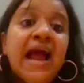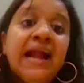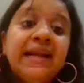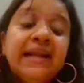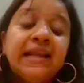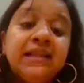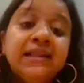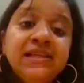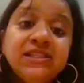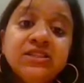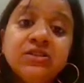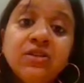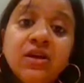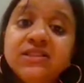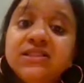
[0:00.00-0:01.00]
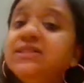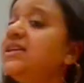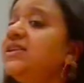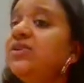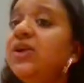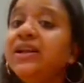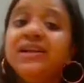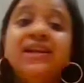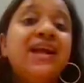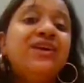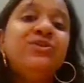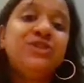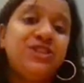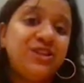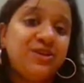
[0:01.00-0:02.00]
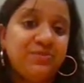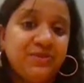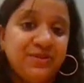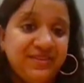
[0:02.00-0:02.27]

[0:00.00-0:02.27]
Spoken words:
And these clauses are not negotiable.